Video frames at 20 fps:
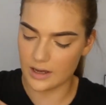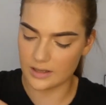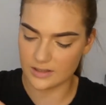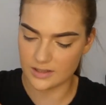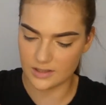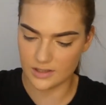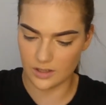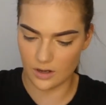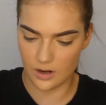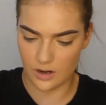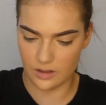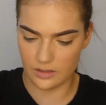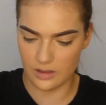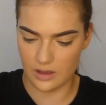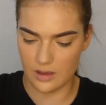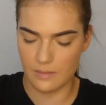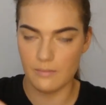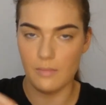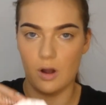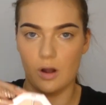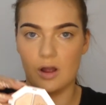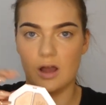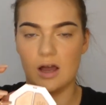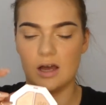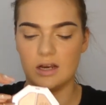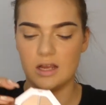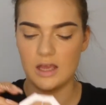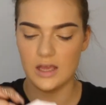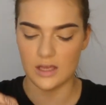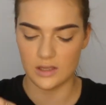So the Mo
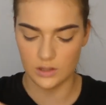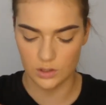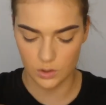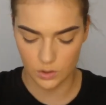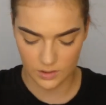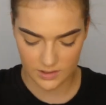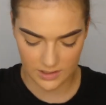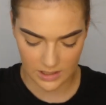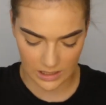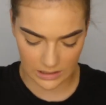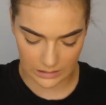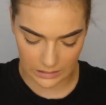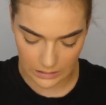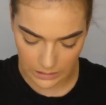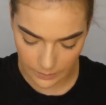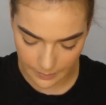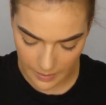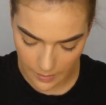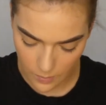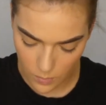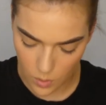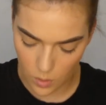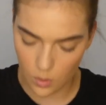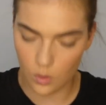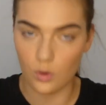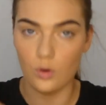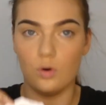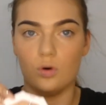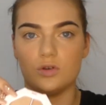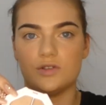Honey looks a little bit
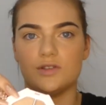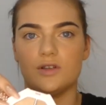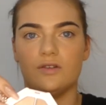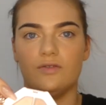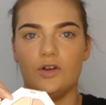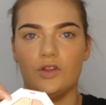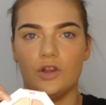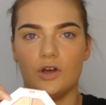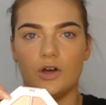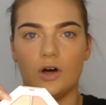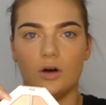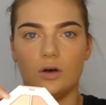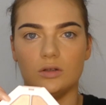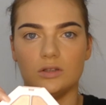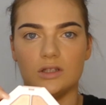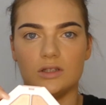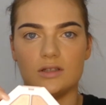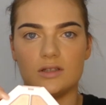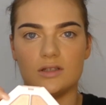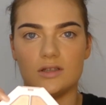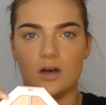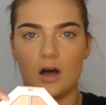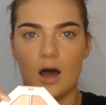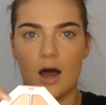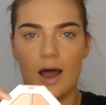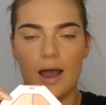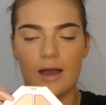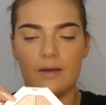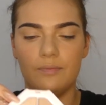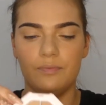more sort of on the golden
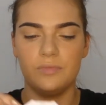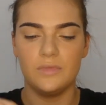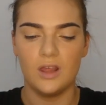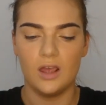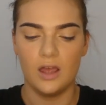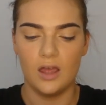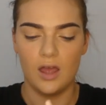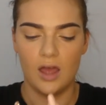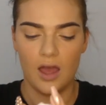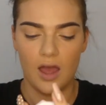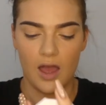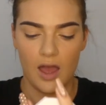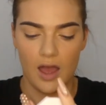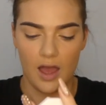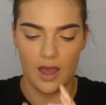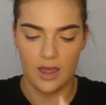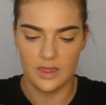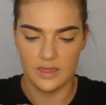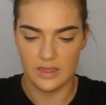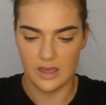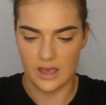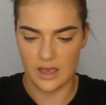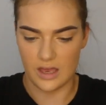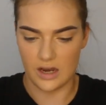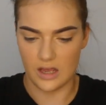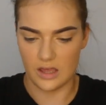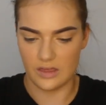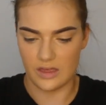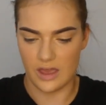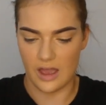side, and
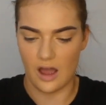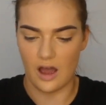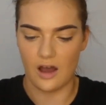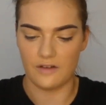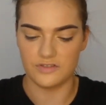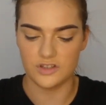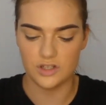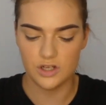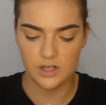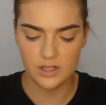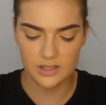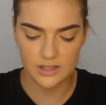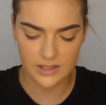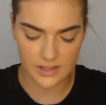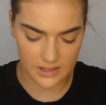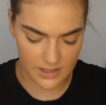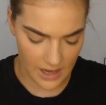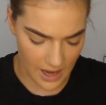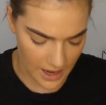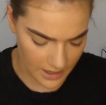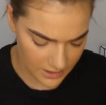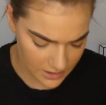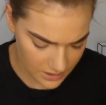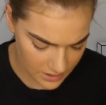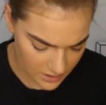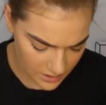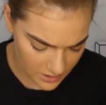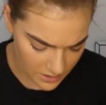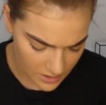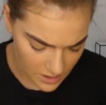then the Afternoon
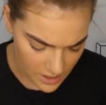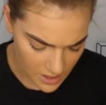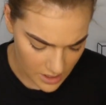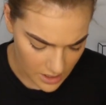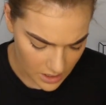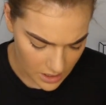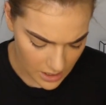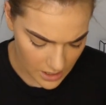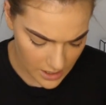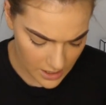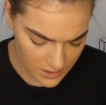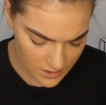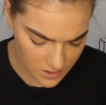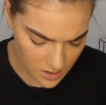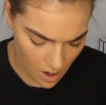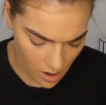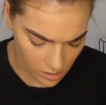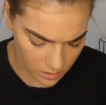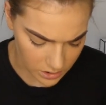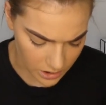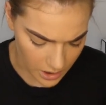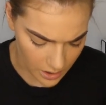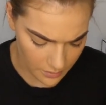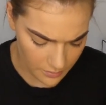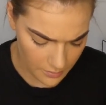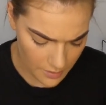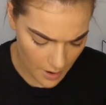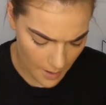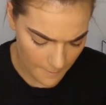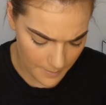Snack is
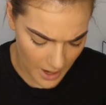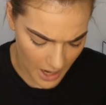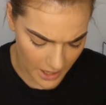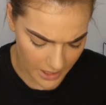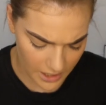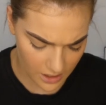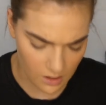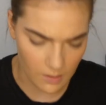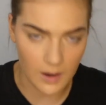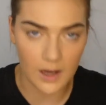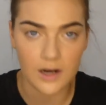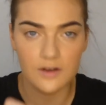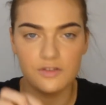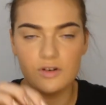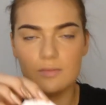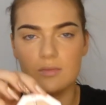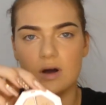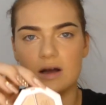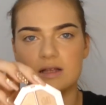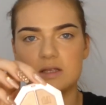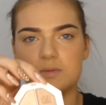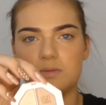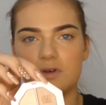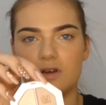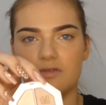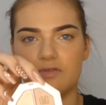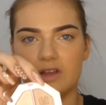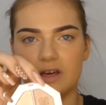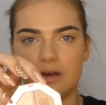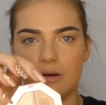golden, but it kind of reminds
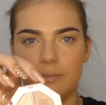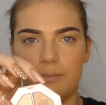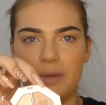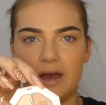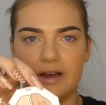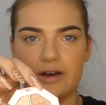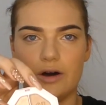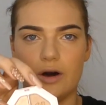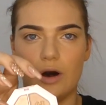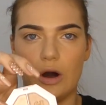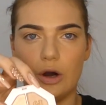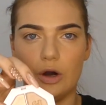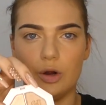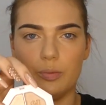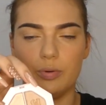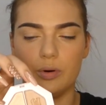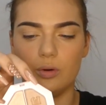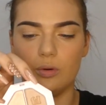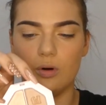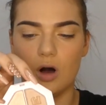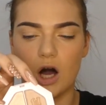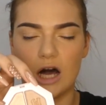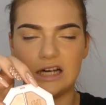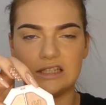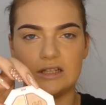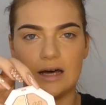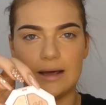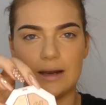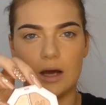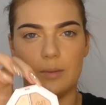me of like Becca Opal
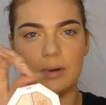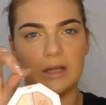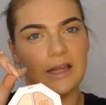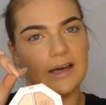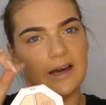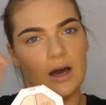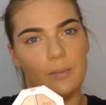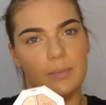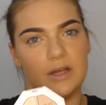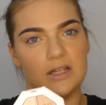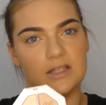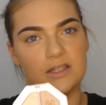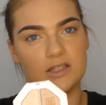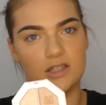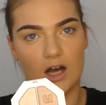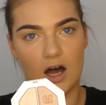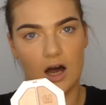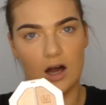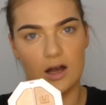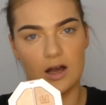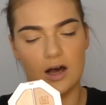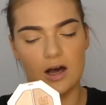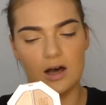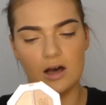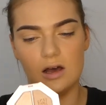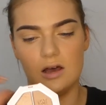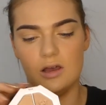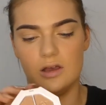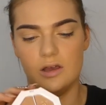highlighter, but like a bit darker.